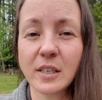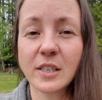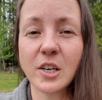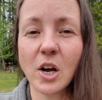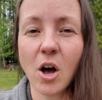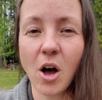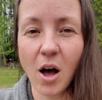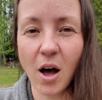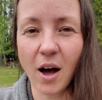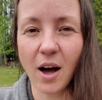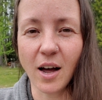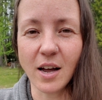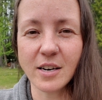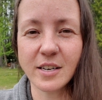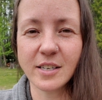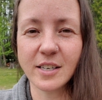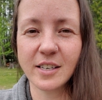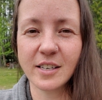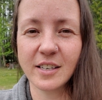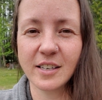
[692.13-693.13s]

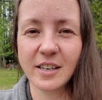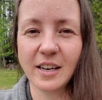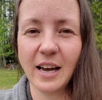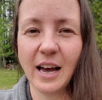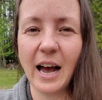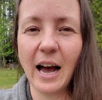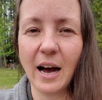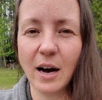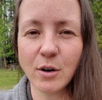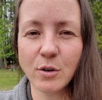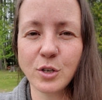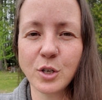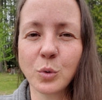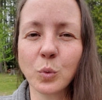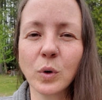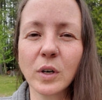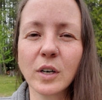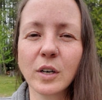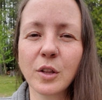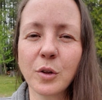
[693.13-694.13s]
taught how to
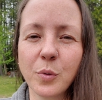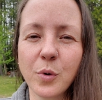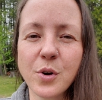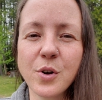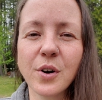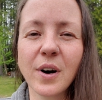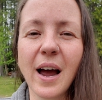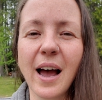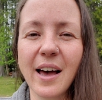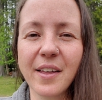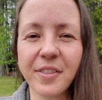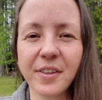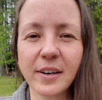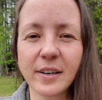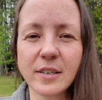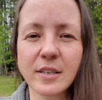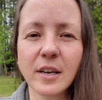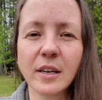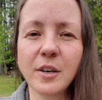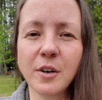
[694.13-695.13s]
work through your
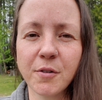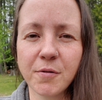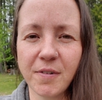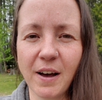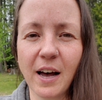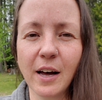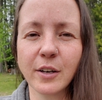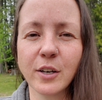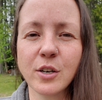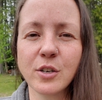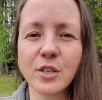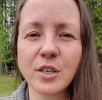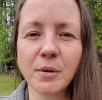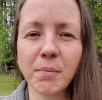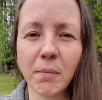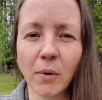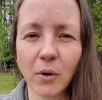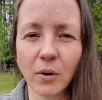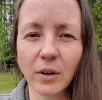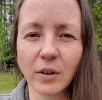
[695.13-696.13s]
ethics and your values and
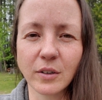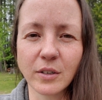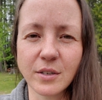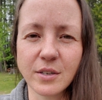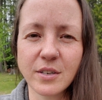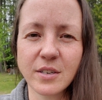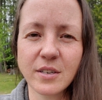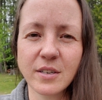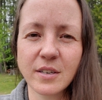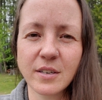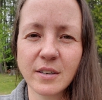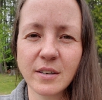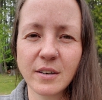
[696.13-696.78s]
morals.